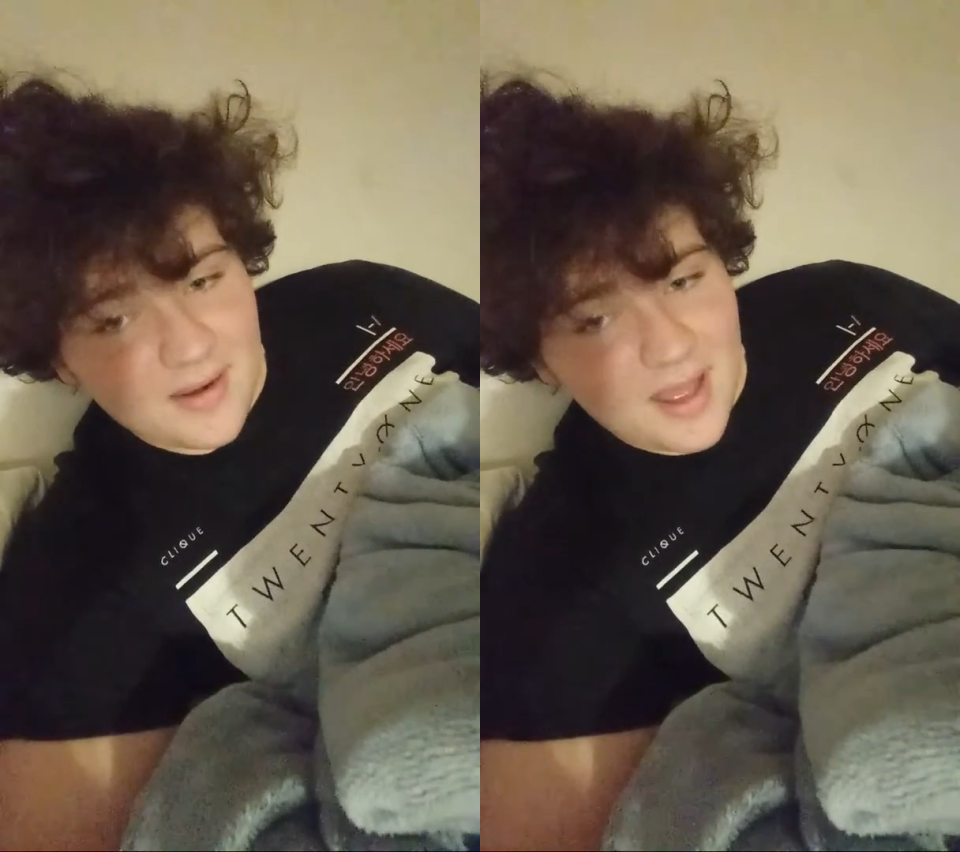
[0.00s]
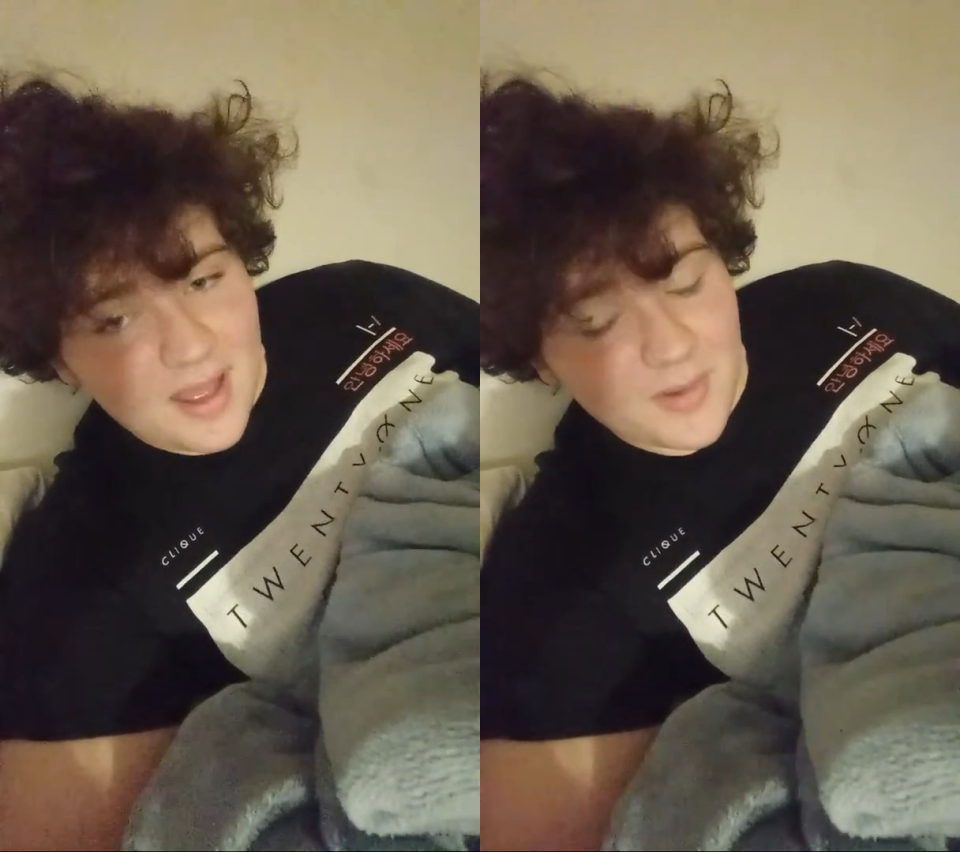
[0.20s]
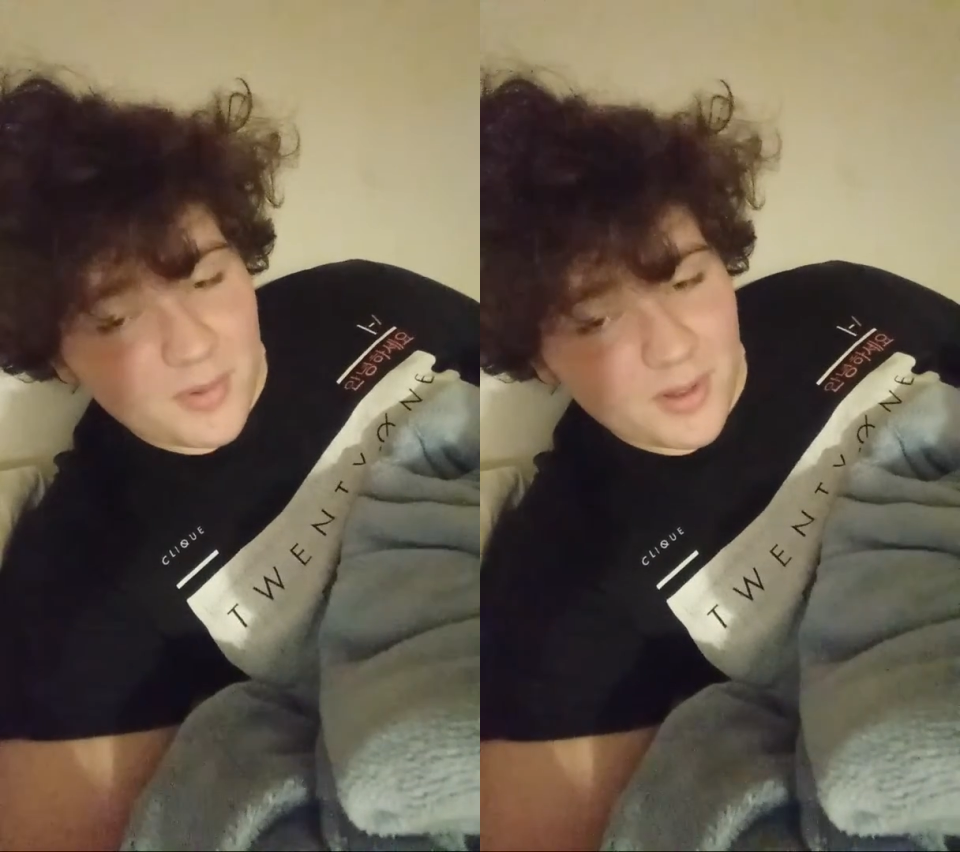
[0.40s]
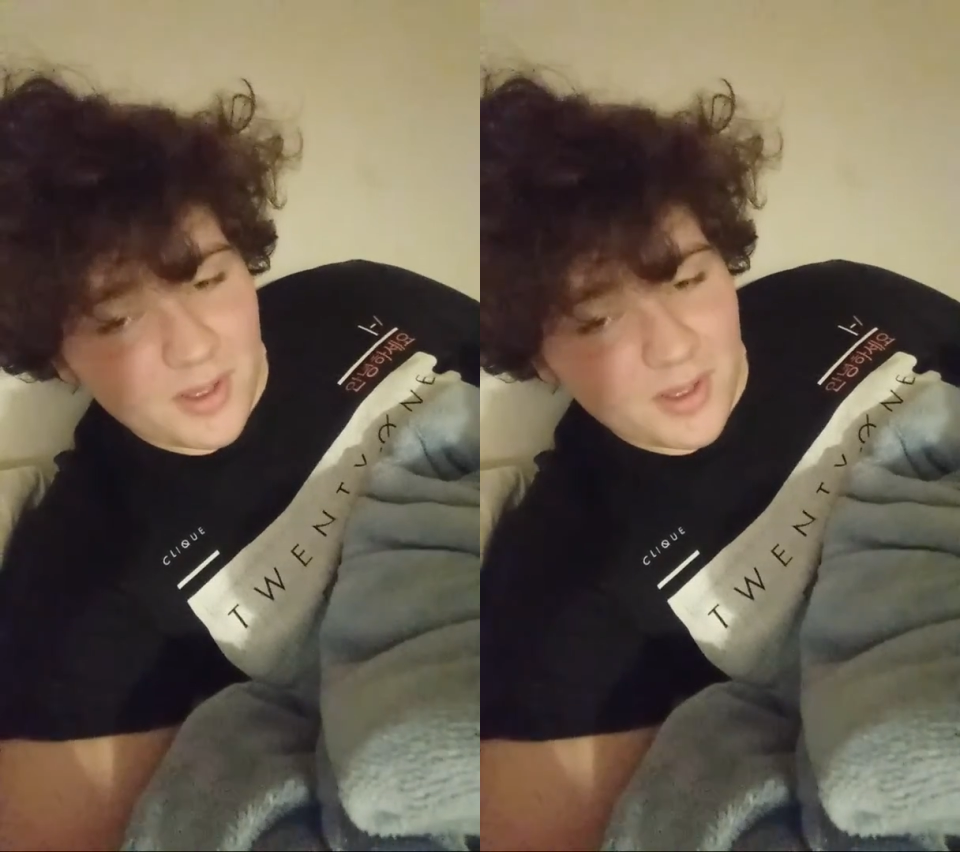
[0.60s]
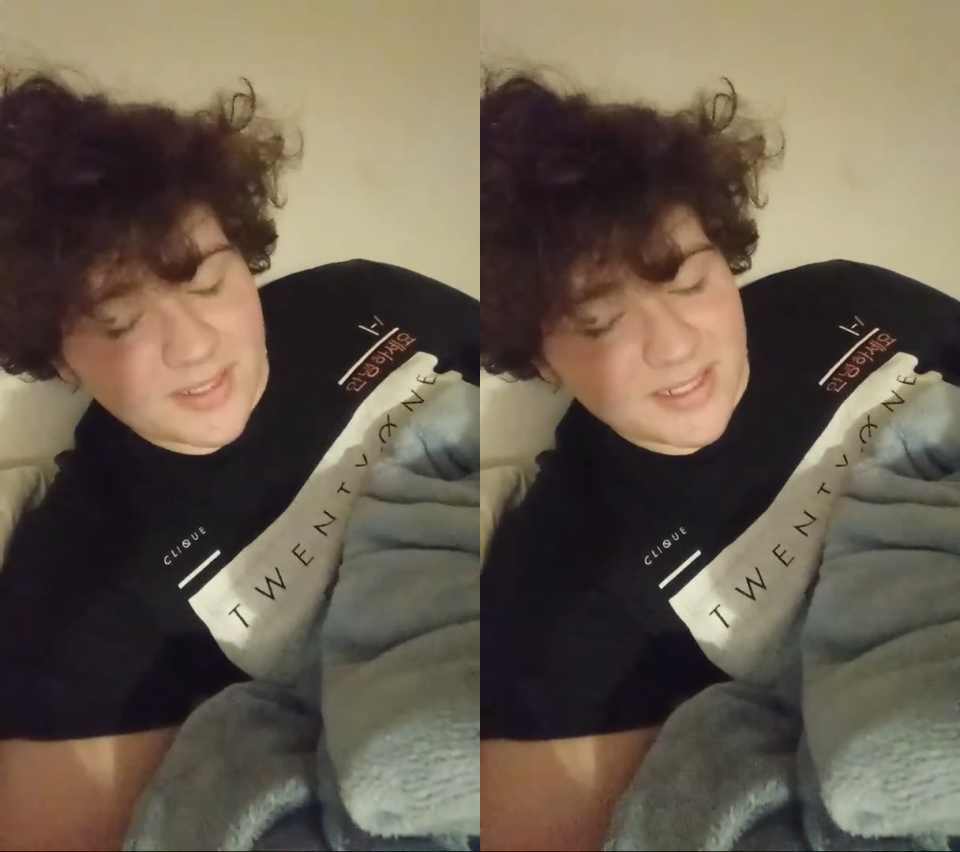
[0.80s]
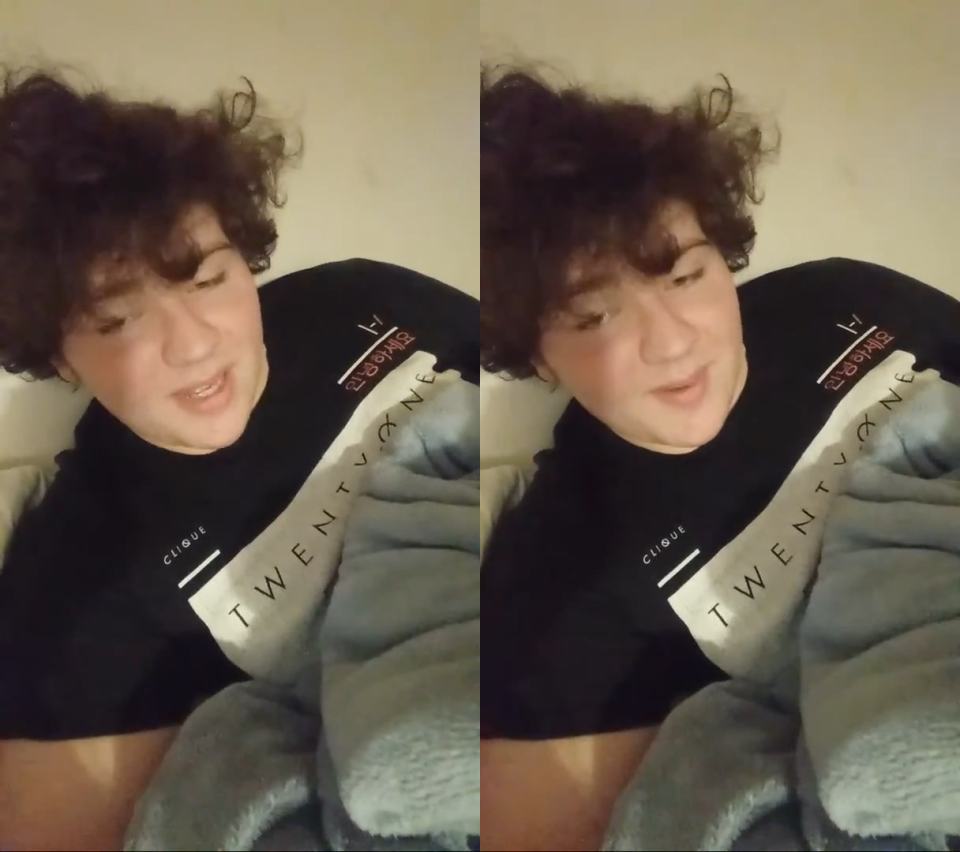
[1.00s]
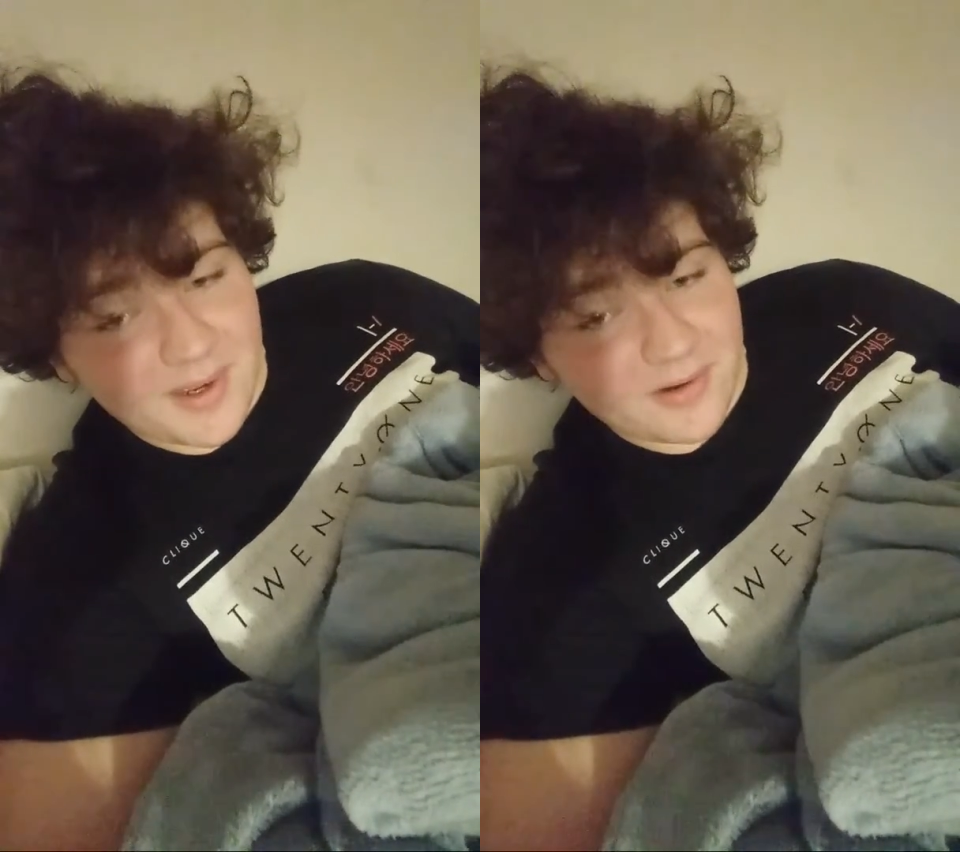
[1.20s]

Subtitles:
I'm gonna put you in timeout.